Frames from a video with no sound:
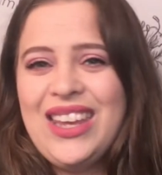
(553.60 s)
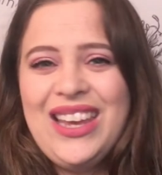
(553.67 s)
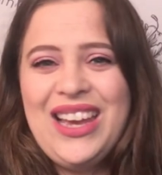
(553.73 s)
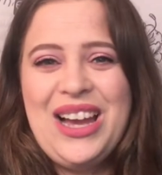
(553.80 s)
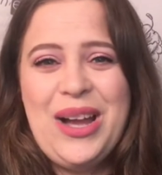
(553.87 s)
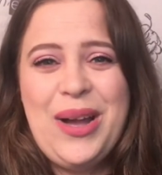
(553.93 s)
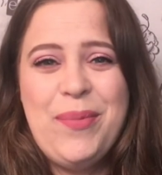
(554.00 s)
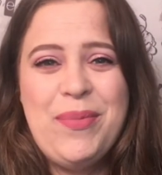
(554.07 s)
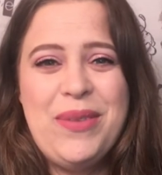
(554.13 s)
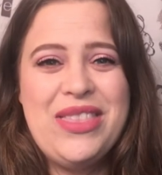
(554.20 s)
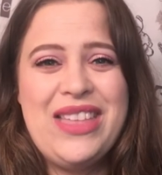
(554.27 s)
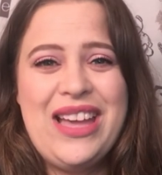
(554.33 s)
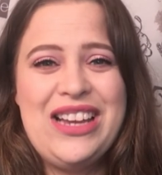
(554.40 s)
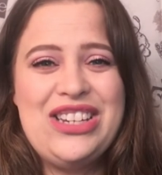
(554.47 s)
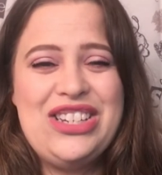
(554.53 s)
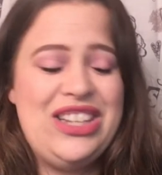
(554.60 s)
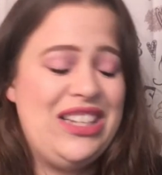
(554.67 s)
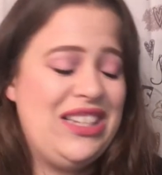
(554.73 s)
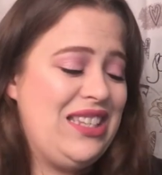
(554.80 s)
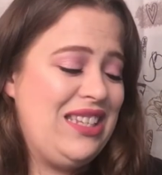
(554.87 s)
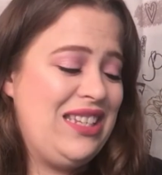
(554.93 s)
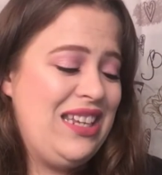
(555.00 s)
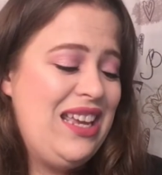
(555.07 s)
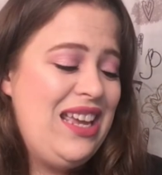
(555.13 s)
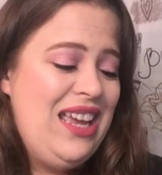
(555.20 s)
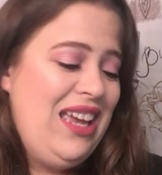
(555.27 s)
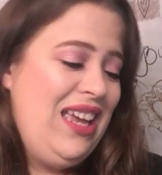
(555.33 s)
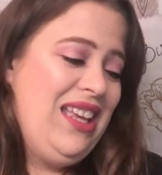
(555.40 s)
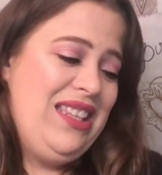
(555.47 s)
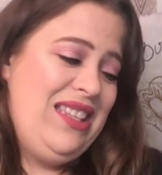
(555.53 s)
um, that just
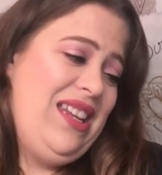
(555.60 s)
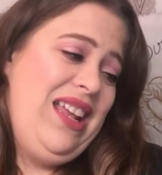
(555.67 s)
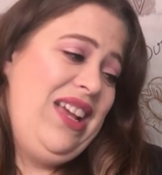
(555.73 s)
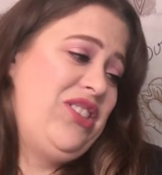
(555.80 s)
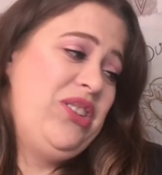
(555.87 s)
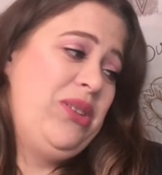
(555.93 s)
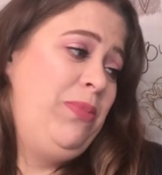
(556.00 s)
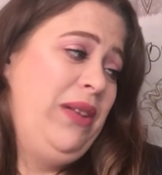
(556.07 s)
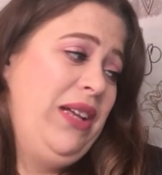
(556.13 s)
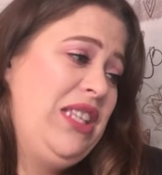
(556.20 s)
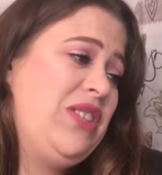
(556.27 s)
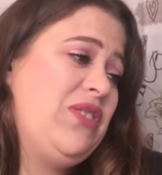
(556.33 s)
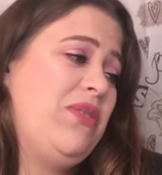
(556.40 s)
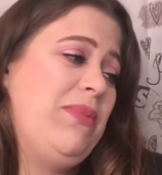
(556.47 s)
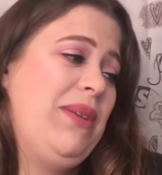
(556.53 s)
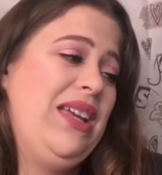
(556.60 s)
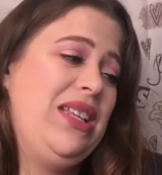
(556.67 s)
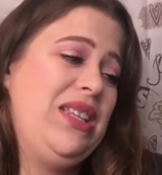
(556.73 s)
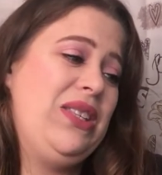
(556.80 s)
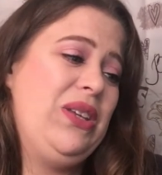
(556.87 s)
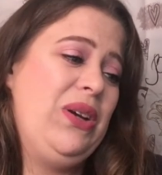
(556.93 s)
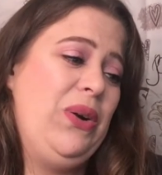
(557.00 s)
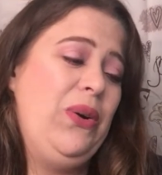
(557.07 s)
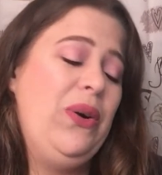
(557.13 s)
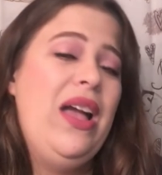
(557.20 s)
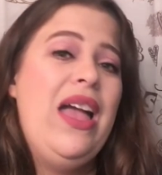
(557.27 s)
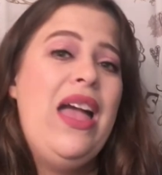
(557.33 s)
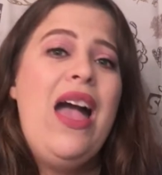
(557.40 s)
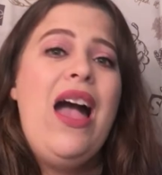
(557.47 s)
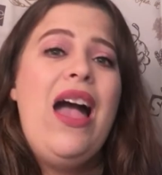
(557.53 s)
is an extra plus for me. So
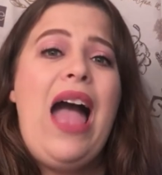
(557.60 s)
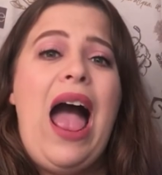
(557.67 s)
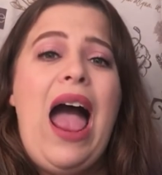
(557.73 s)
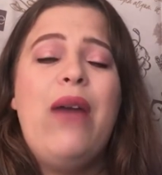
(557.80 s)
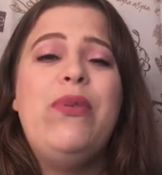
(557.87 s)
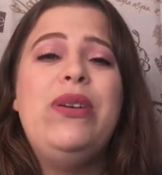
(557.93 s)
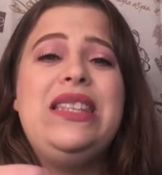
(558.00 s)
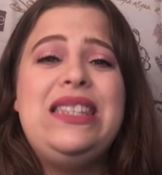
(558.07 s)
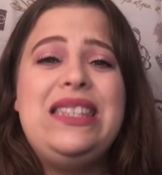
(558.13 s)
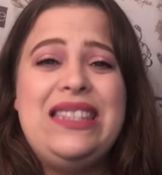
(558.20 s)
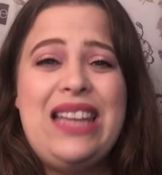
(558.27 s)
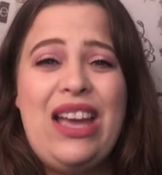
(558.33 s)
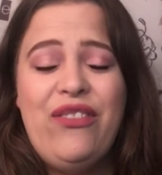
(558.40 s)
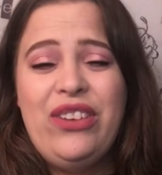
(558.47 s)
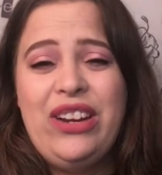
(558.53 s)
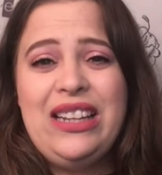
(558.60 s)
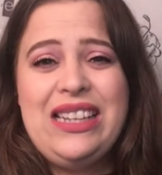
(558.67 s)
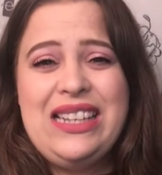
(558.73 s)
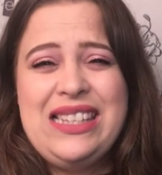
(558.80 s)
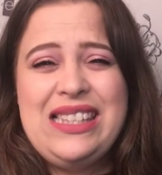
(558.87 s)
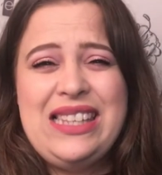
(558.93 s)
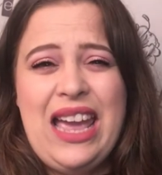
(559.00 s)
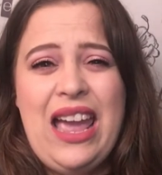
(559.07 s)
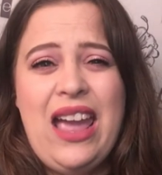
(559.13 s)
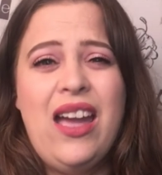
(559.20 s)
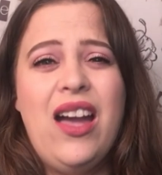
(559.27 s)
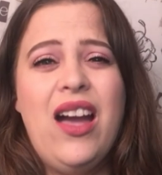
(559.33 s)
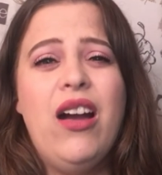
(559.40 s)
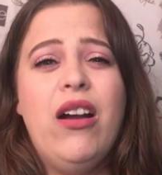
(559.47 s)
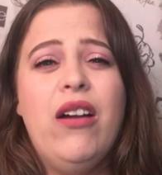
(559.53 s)
I would definitely
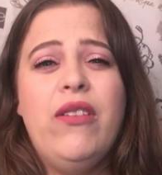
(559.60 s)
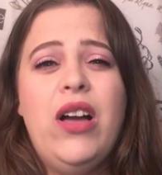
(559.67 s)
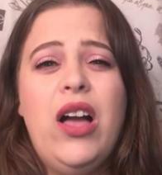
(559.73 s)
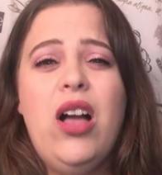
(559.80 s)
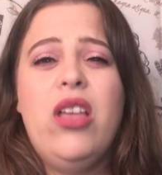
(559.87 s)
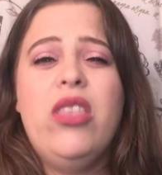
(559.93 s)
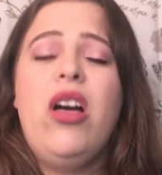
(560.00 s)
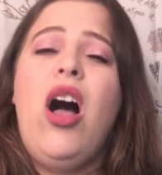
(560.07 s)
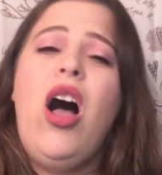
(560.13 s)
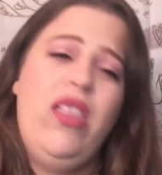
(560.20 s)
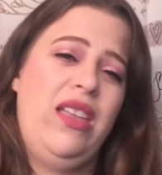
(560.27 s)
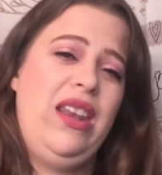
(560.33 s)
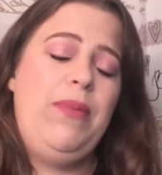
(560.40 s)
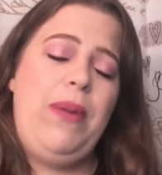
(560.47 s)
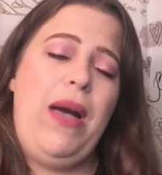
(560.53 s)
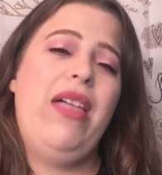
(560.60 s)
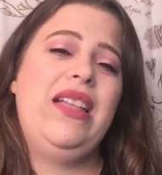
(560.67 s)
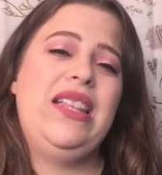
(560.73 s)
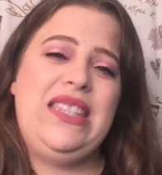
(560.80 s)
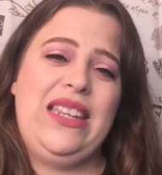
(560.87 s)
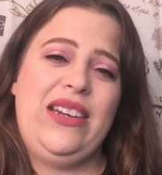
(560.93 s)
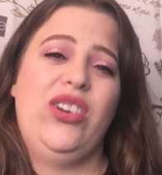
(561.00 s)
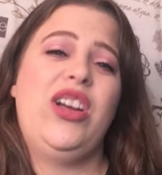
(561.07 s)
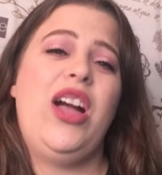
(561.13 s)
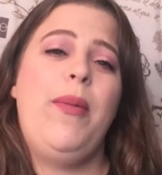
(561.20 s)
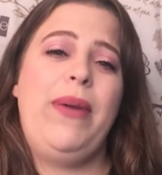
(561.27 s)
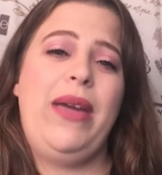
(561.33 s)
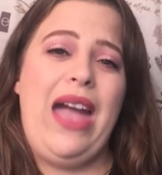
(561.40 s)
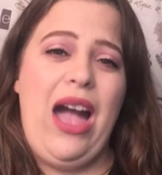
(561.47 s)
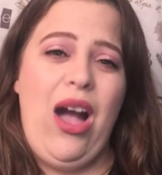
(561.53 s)
say of the holiday palettes that are
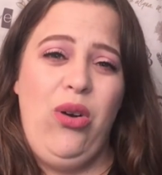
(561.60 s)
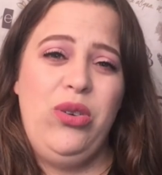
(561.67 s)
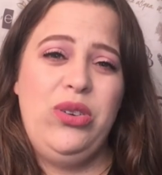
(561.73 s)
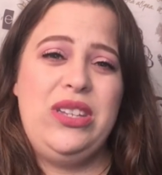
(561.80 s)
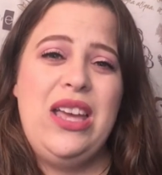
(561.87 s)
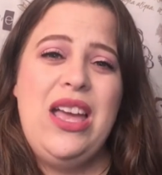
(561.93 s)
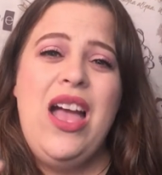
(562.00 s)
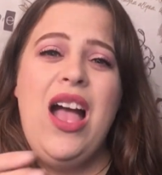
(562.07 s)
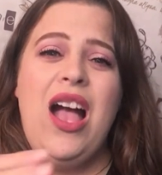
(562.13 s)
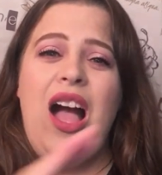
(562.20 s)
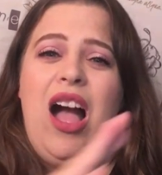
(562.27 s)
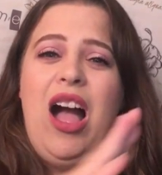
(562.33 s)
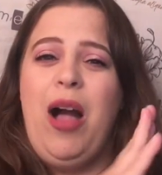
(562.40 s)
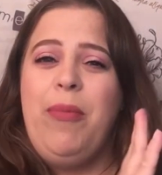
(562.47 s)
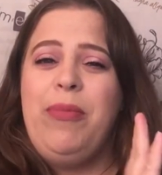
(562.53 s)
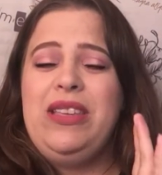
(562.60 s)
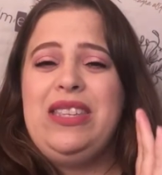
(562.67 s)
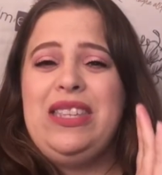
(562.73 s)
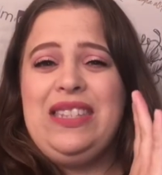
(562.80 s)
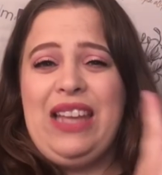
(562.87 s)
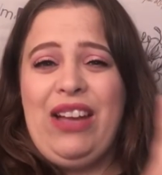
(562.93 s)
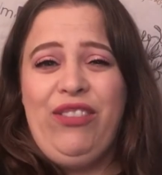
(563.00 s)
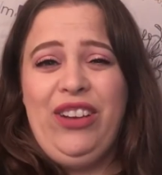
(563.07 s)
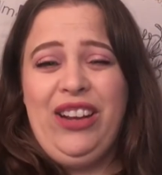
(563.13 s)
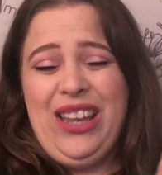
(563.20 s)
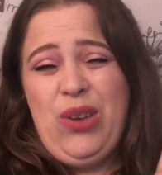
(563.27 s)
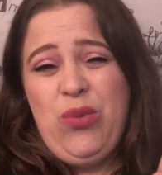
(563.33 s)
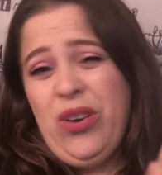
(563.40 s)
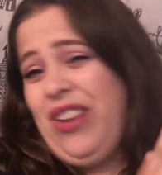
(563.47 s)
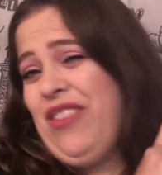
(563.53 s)
coming out, um, this is
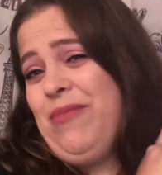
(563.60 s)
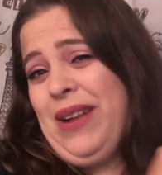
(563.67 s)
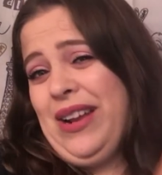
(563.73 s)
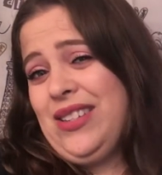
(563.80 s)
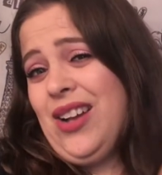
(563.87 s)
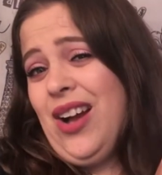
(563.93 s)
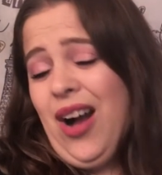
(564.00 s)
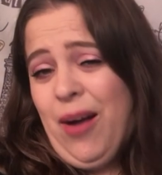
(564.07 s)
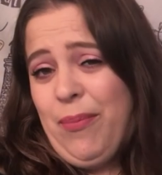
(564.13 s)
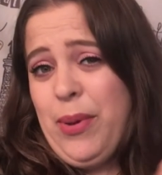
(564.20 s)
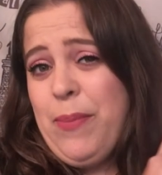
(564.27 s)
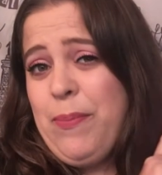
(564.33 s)
definitely one of my top